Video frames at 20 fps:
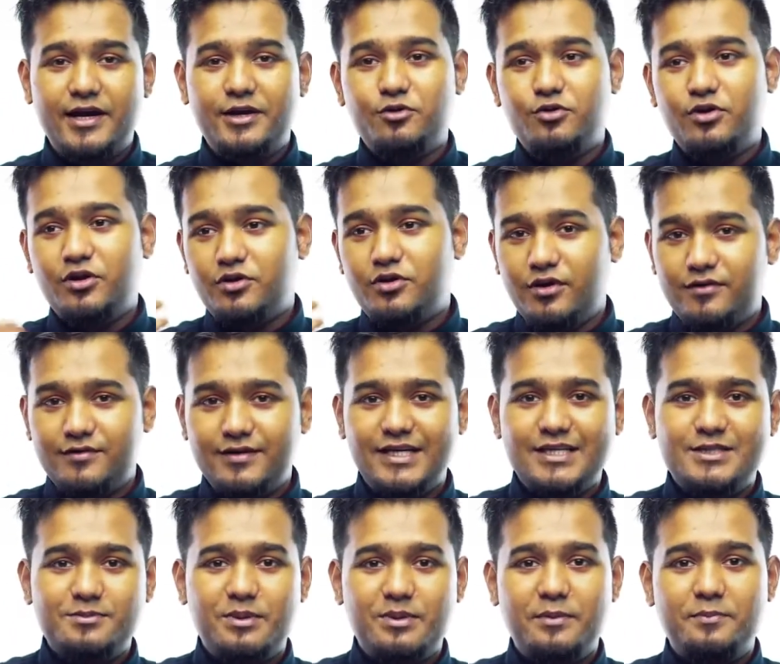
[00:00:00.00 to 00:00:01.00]
You need to have a
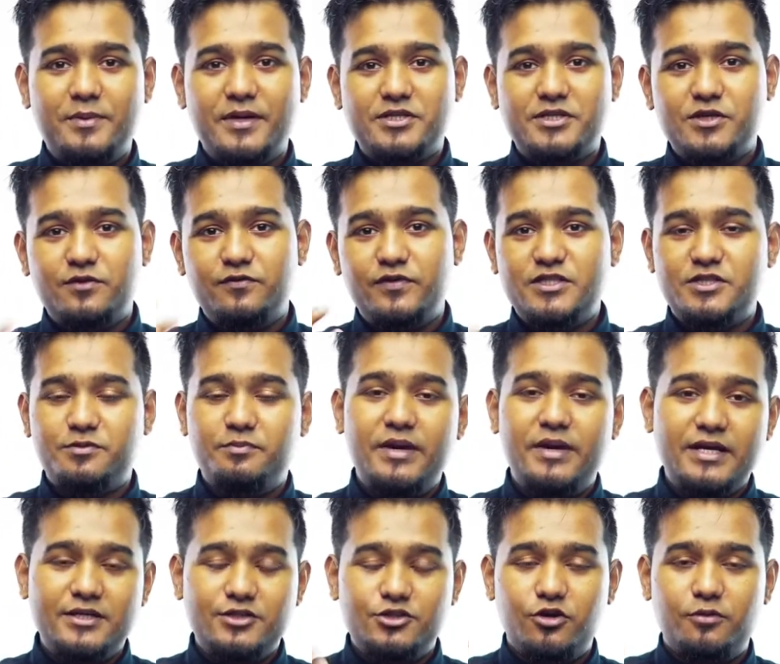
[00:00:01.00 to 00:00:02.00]
display picture which
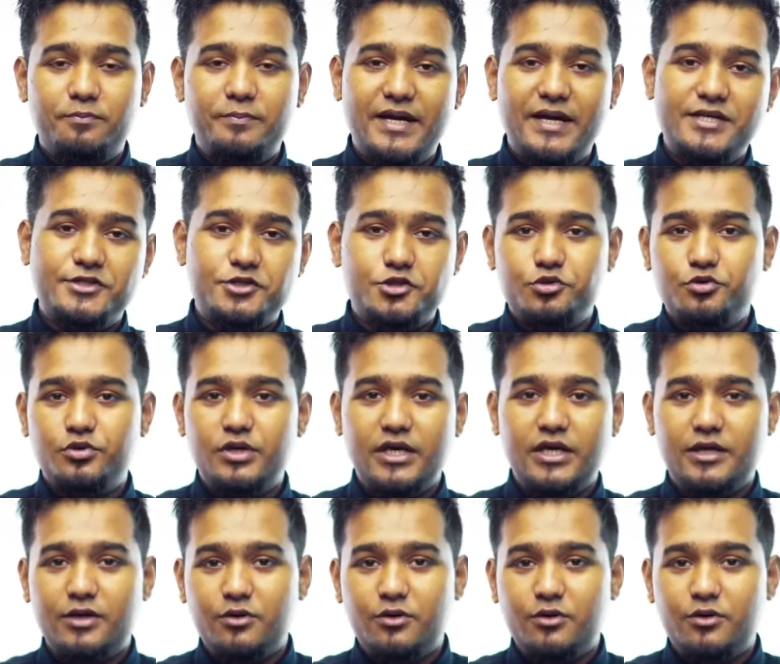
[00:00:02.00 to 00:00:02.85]
makes your page unique.